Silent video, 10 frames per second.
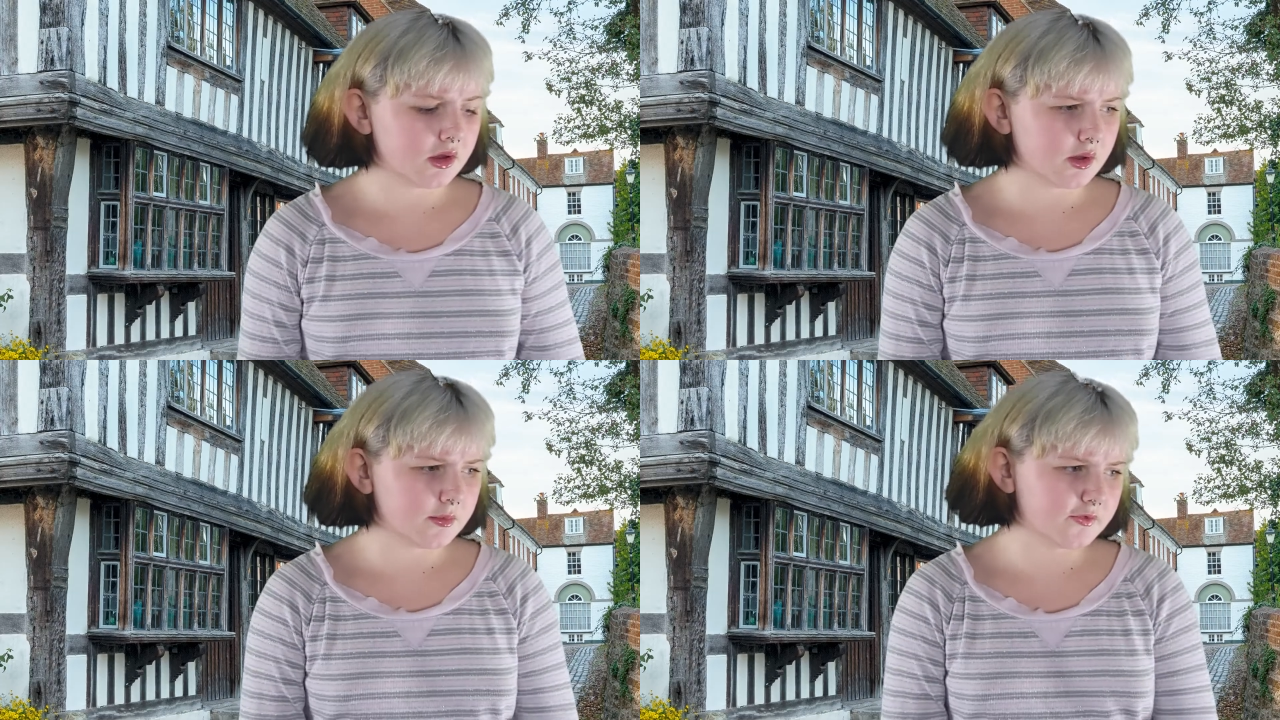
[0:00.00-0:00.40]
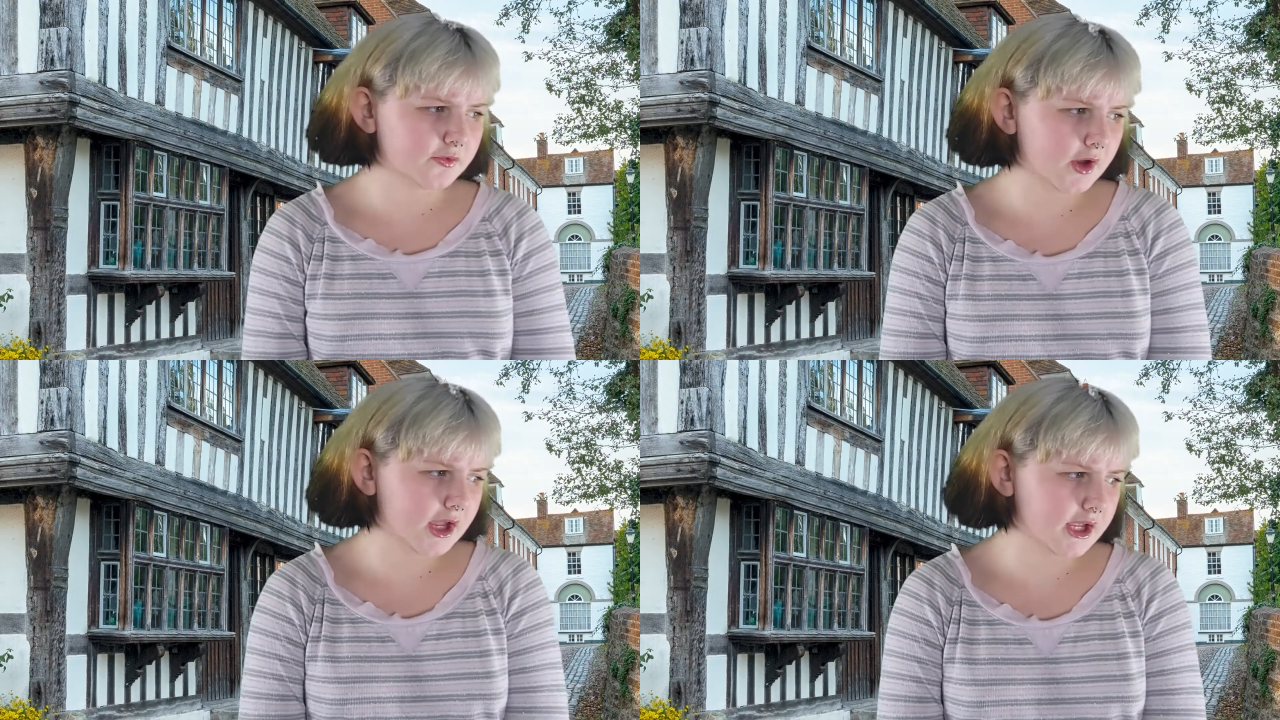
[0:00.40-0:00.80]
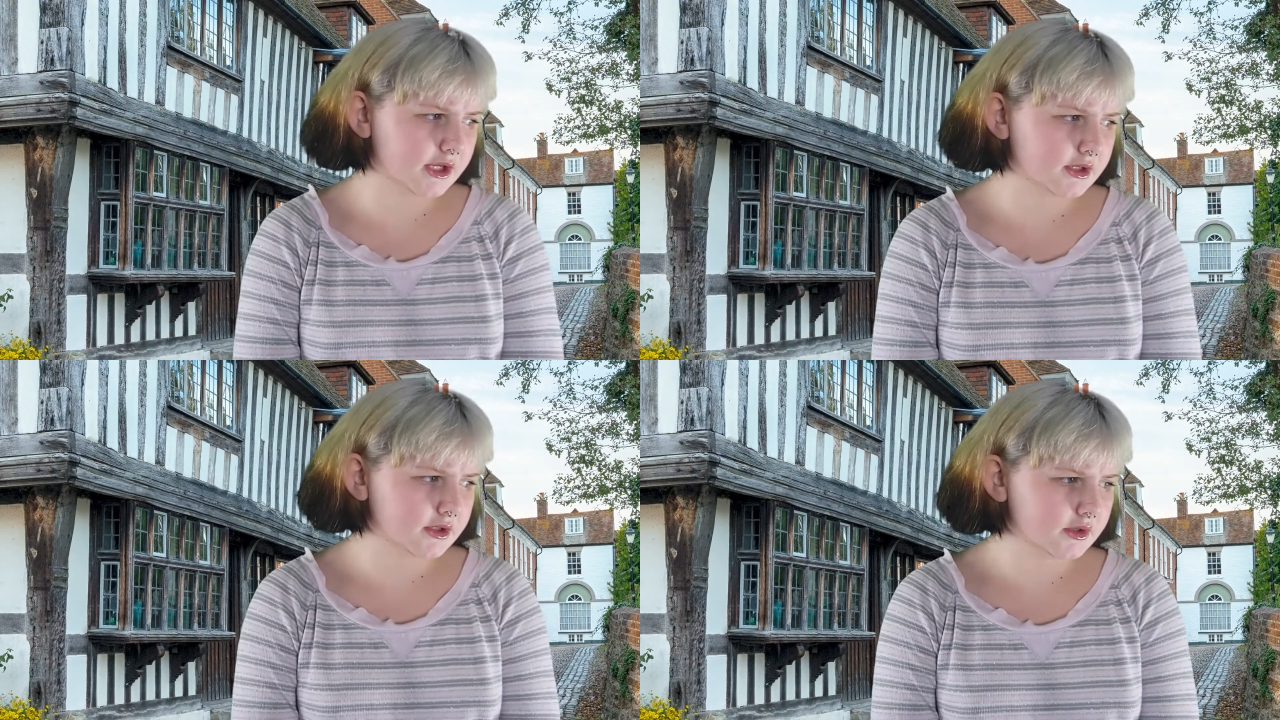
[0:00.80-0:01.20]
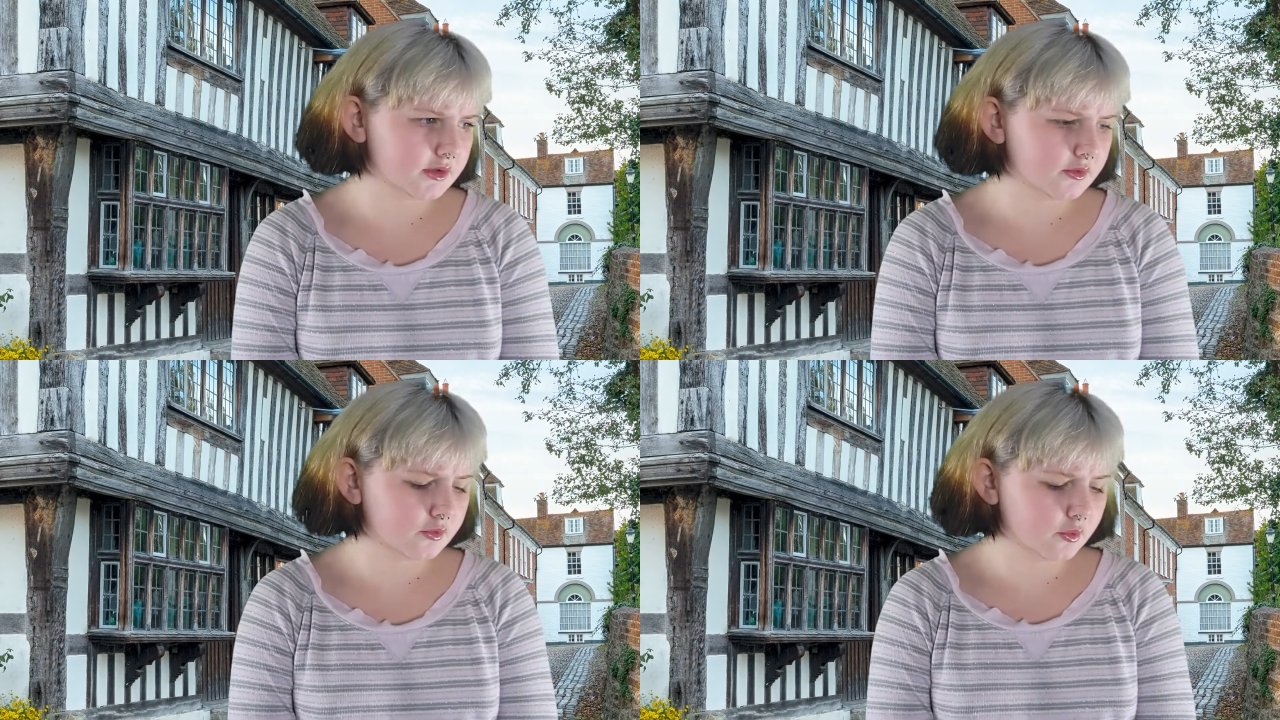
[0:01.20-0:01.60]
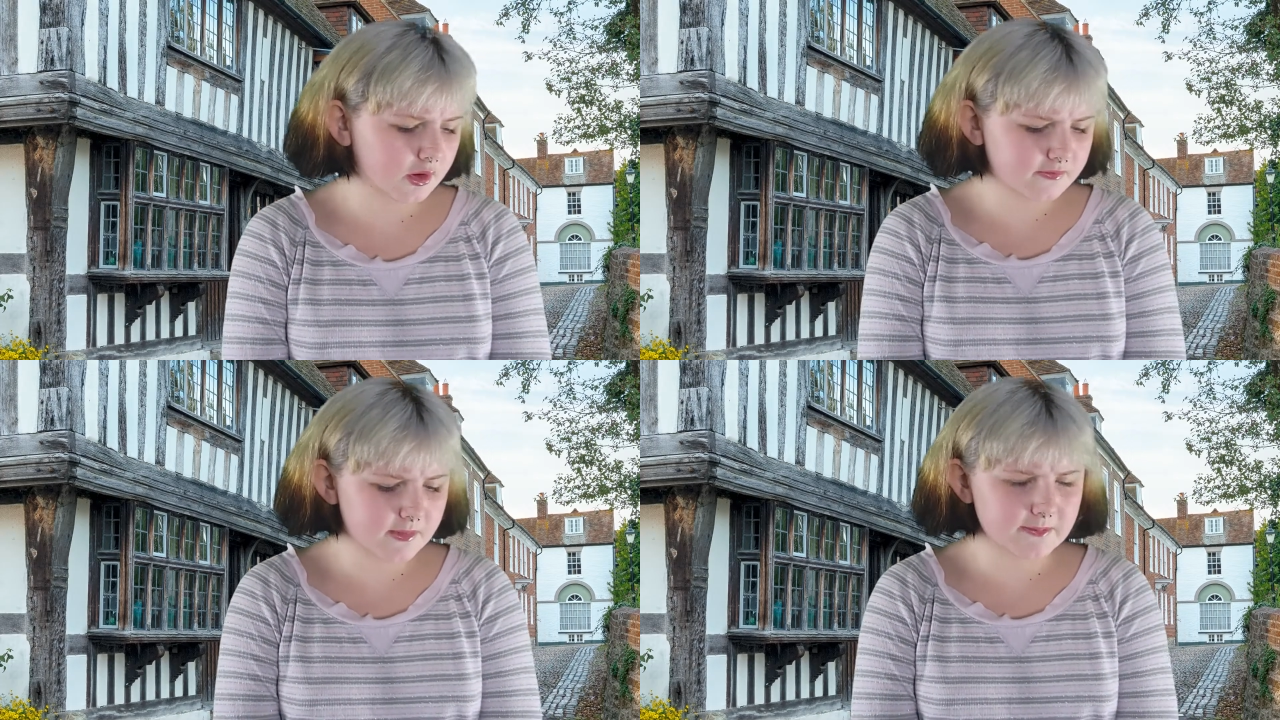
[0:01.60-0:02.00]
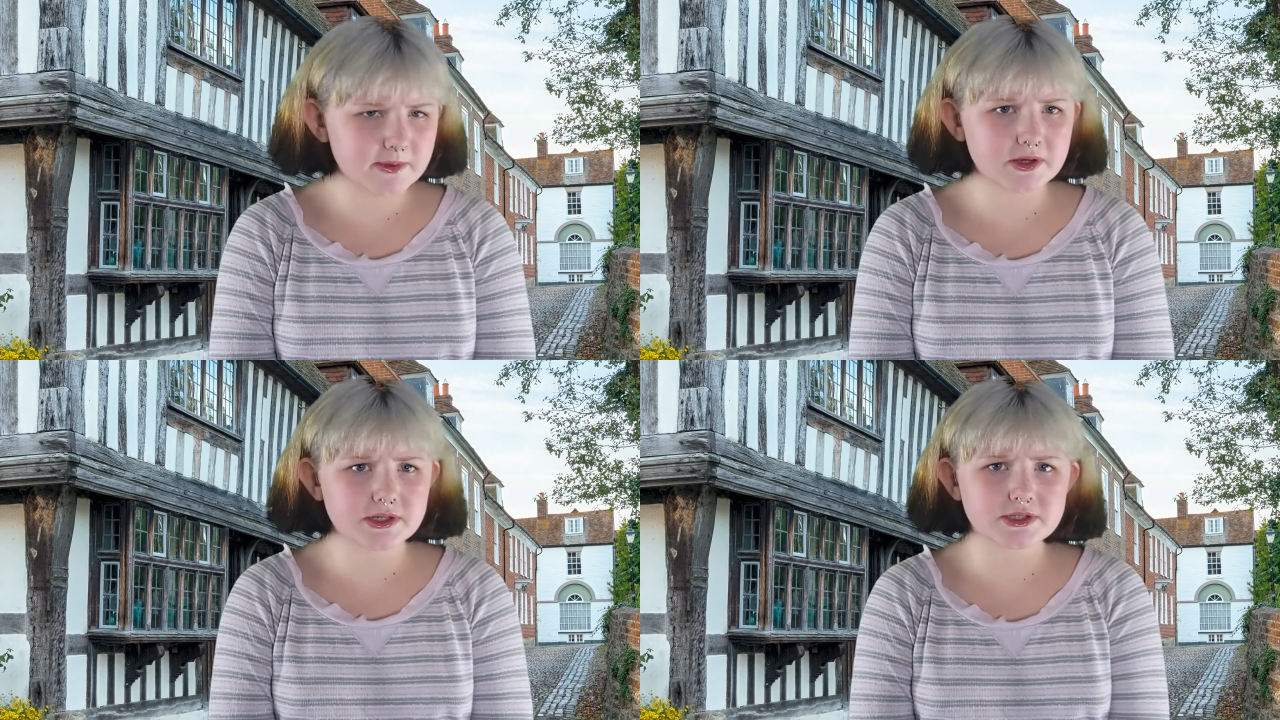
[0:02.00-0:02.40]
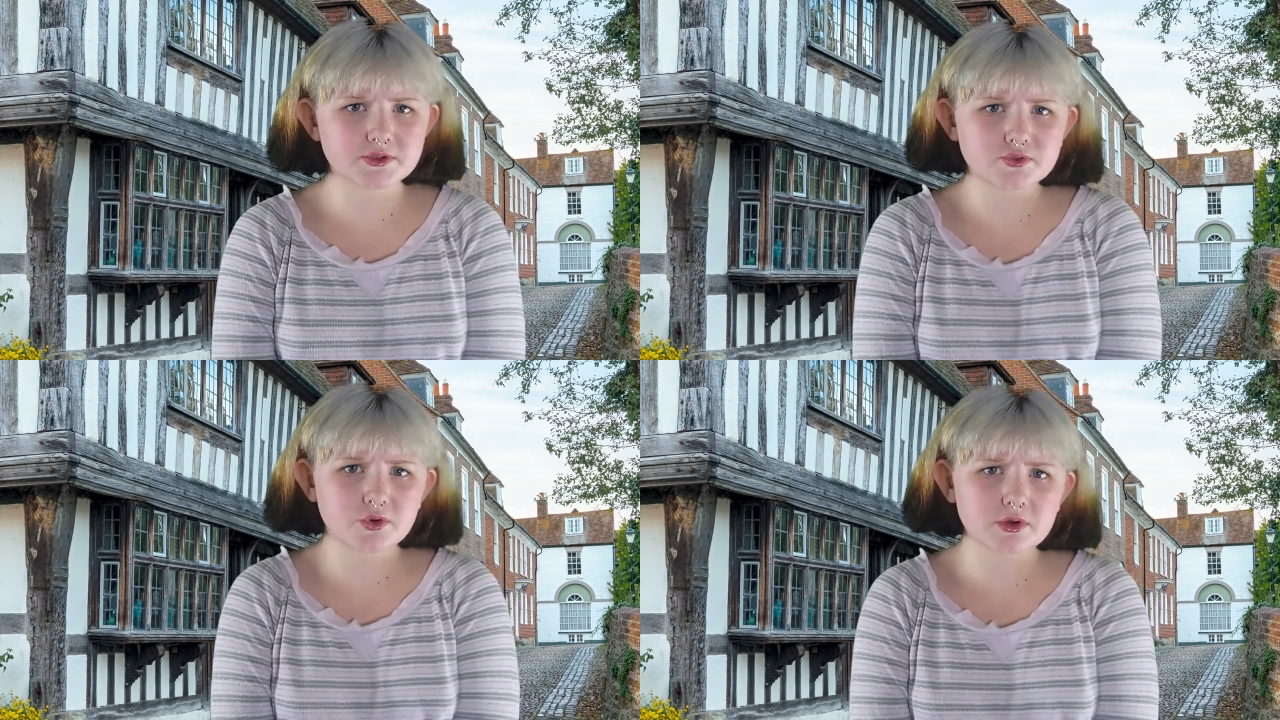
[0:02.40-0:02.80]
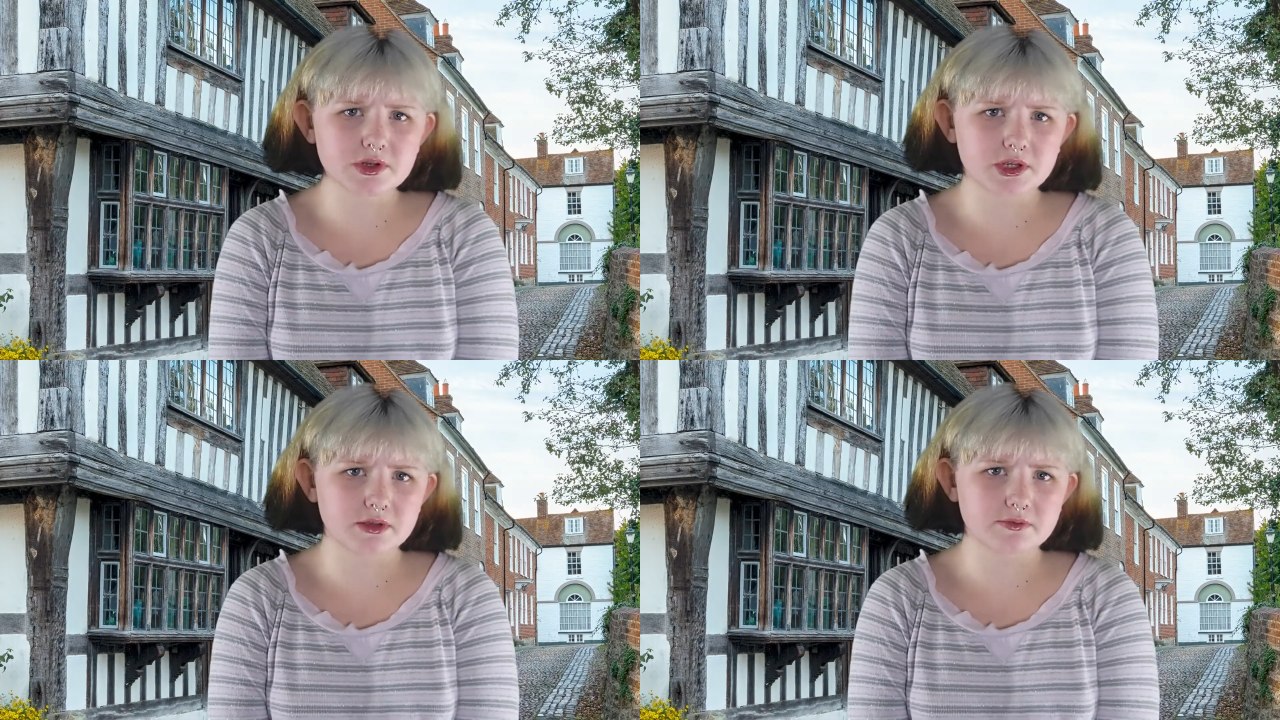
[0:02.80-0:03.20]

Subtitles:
I'm afraid. What if my beard isn't strong enough?